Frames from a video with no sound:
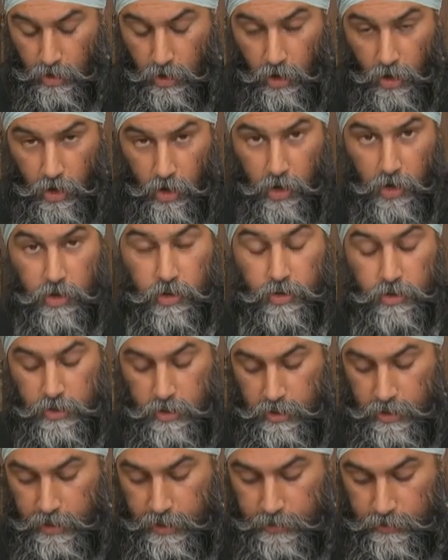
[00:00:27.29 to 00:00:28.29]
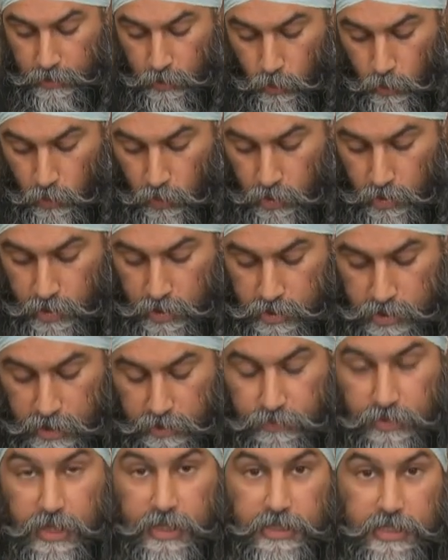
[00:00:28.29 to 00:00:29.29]
are, in the words
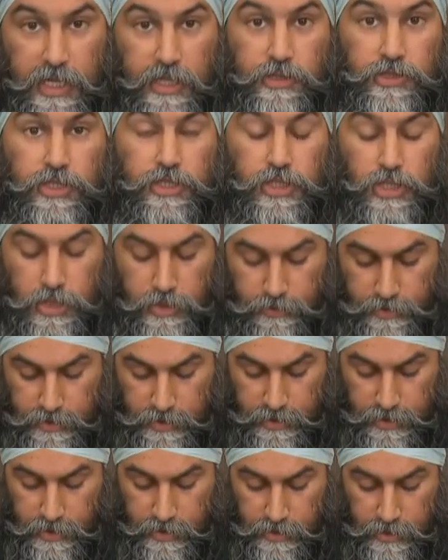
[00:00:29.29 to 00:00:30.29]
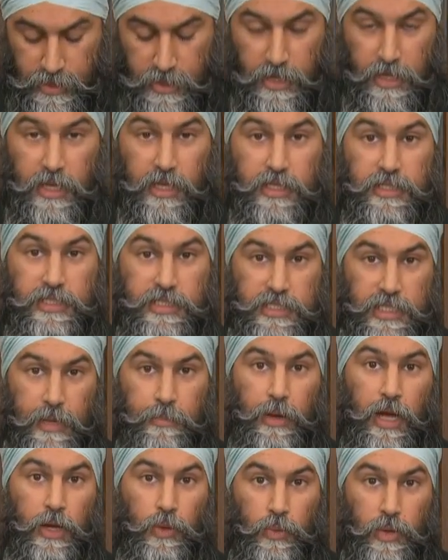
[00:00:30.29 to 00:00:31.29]
of the intelligence services,
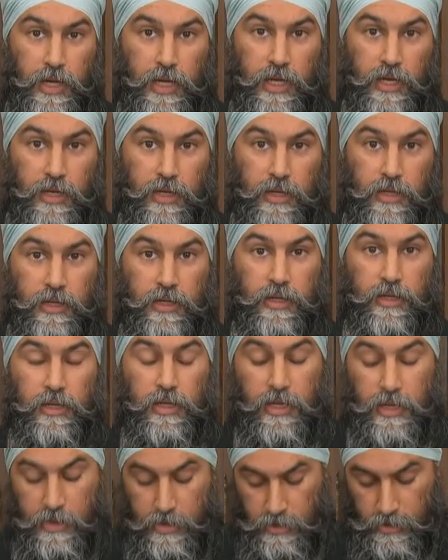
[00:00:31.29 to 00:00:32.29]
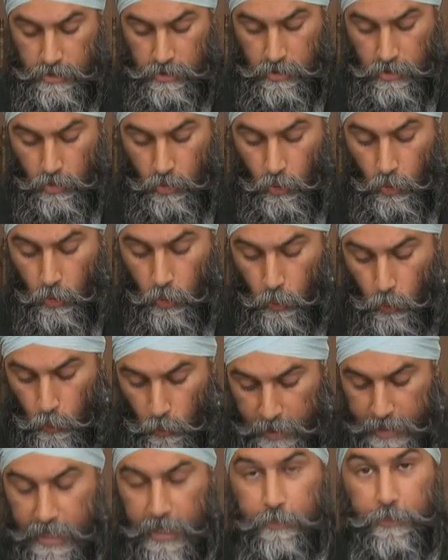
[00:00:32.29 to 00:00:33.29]
semi-witting or
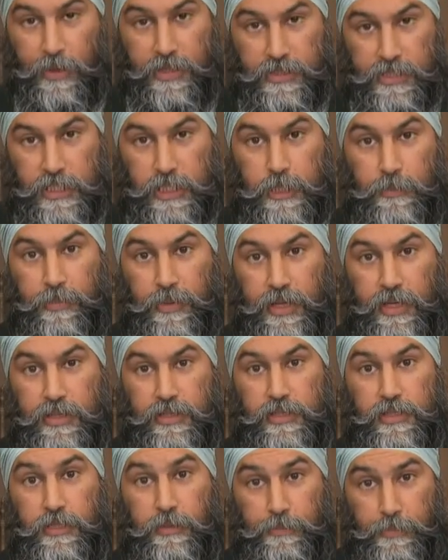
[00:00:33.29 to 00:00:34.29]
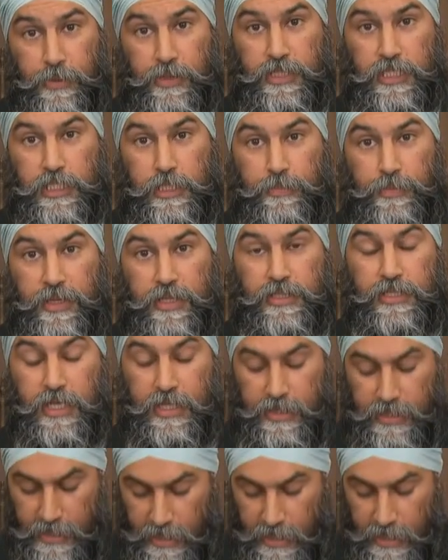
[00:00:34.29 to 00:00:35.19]
witting participants in